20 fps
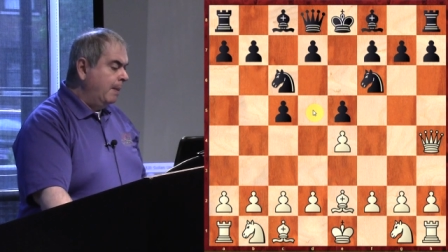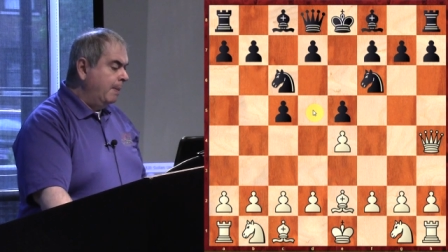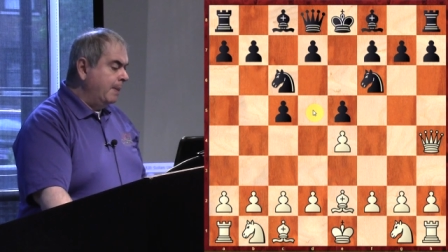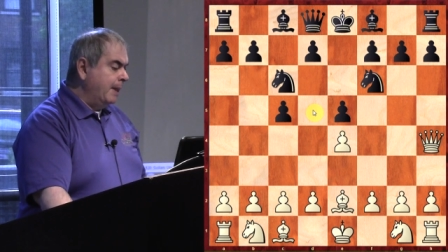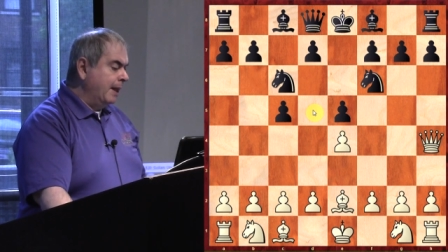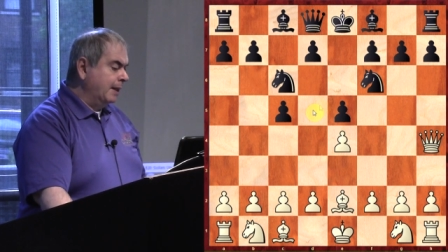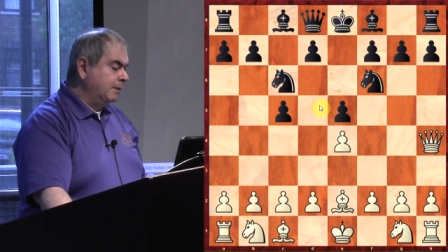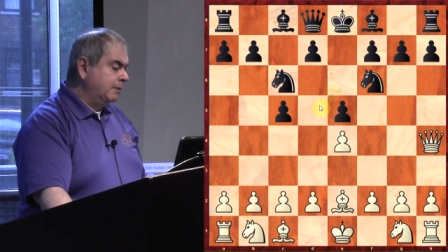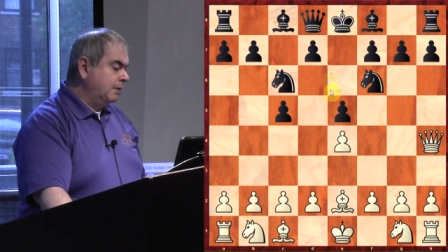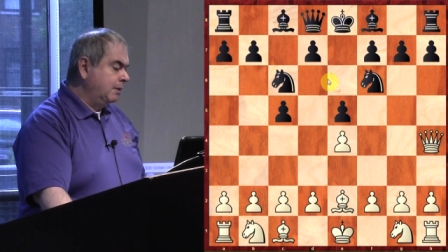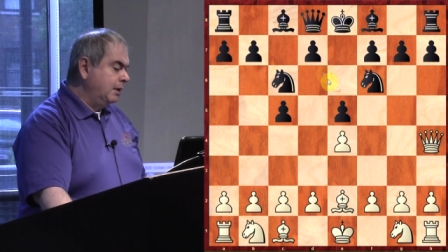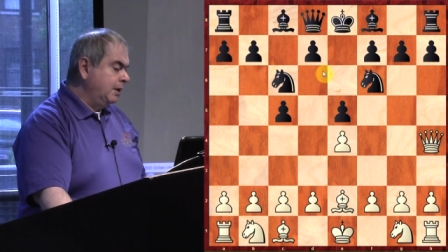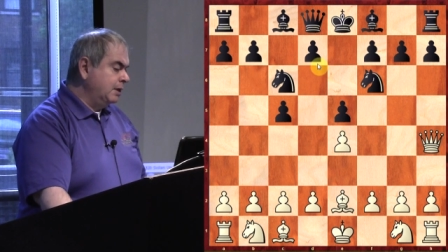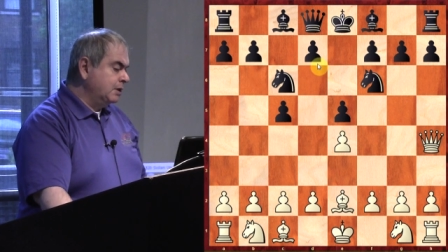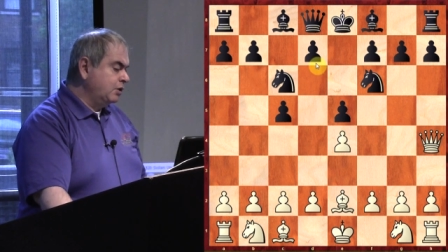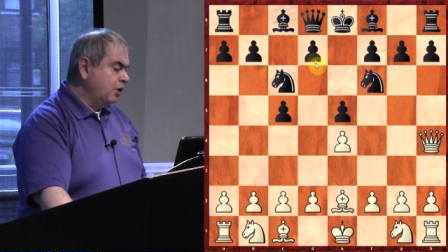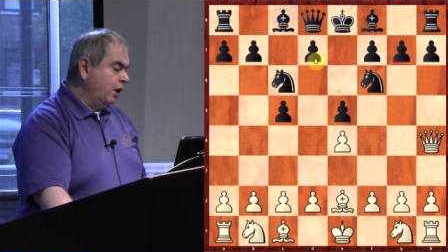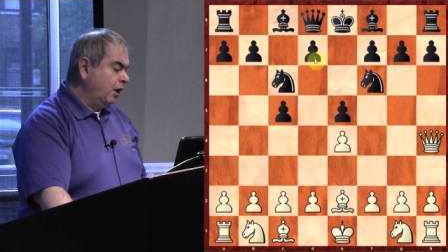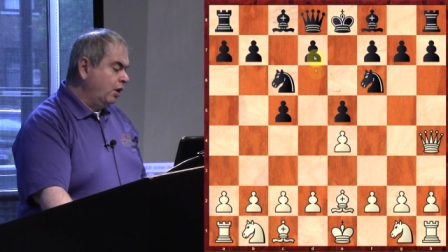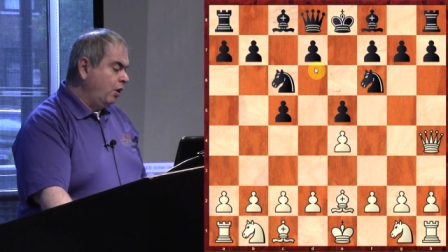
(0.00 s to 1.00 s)
that
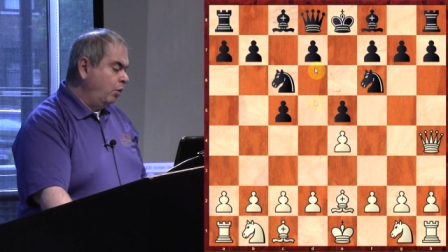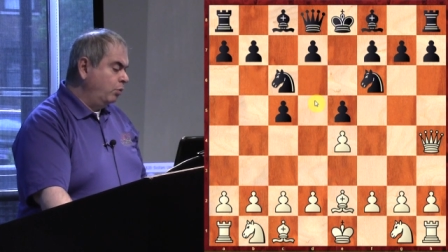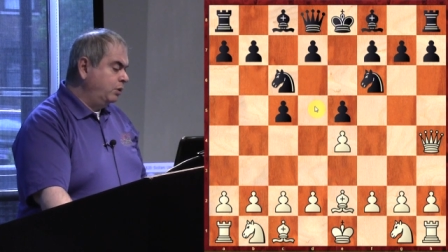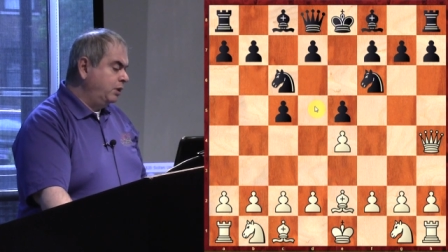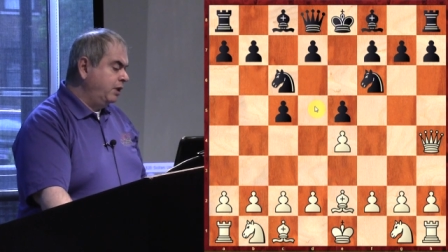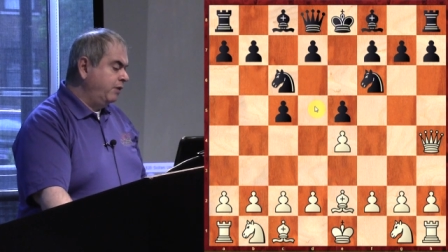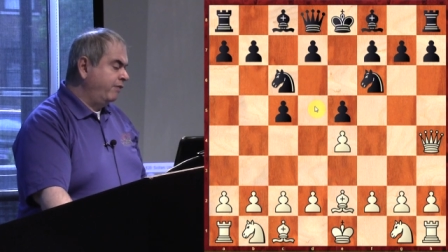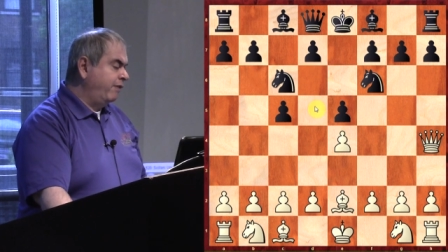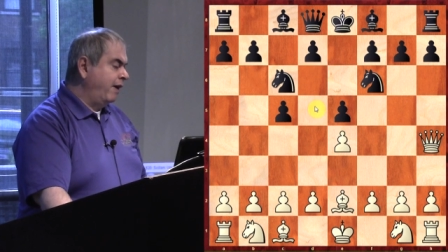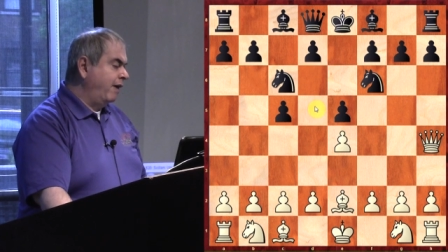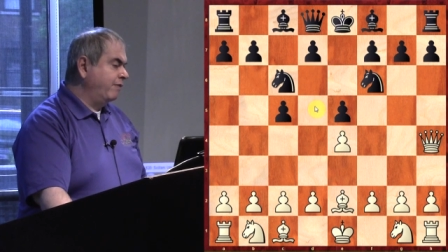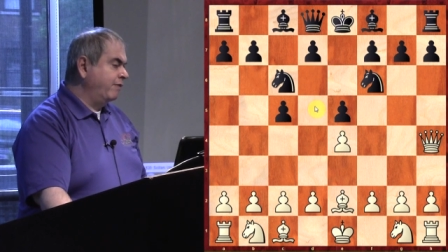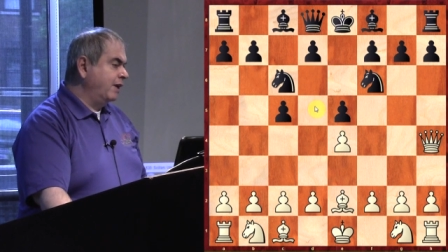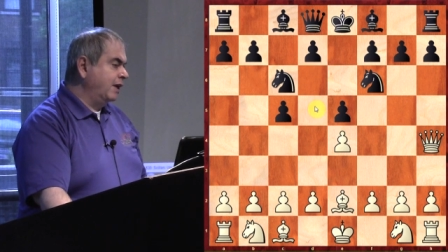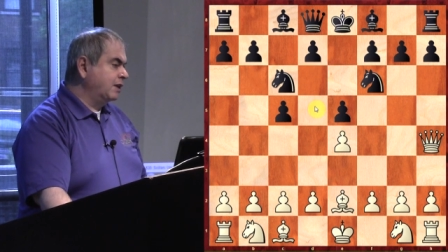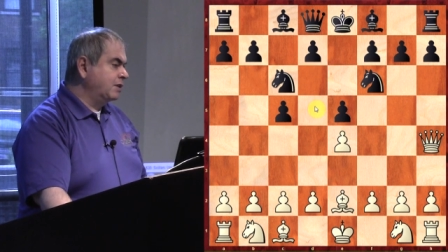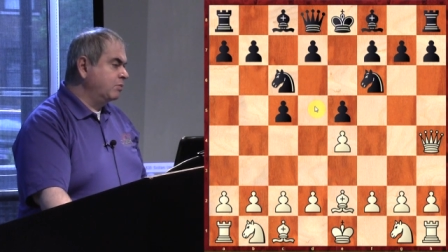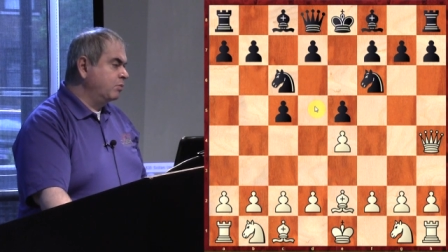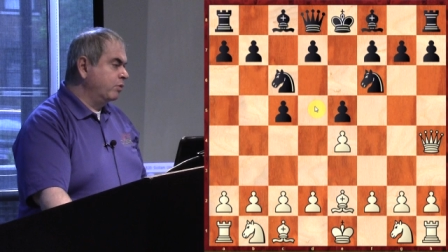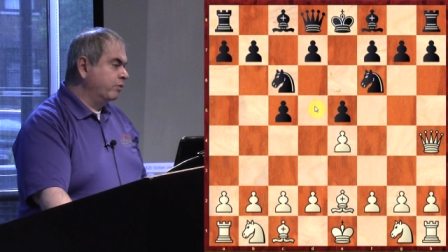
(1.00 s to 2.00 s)
he's going to go d5
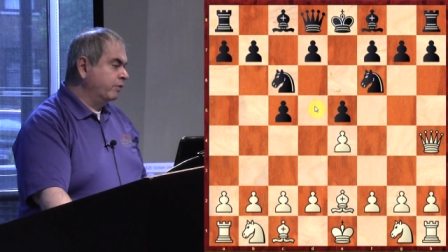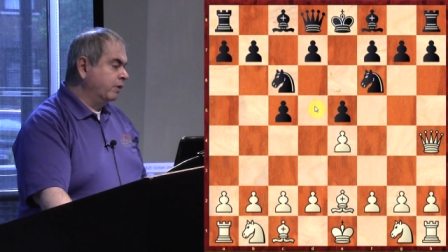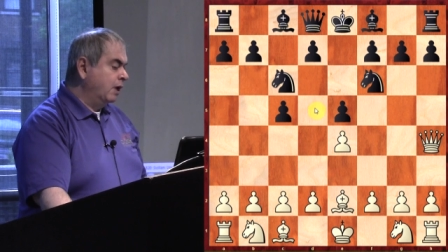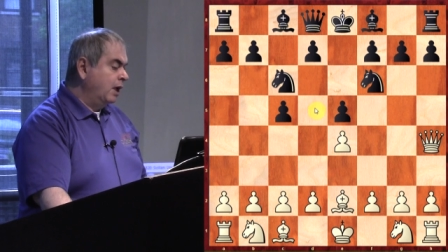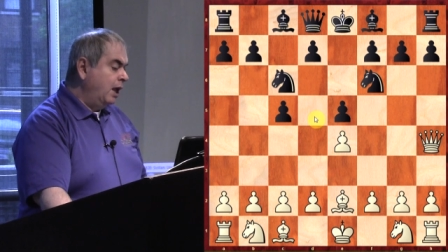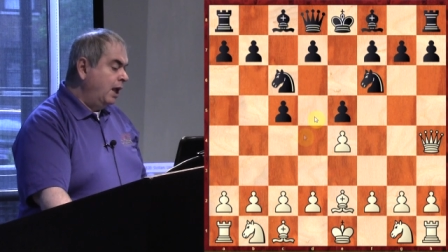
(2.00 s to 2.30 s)
next move.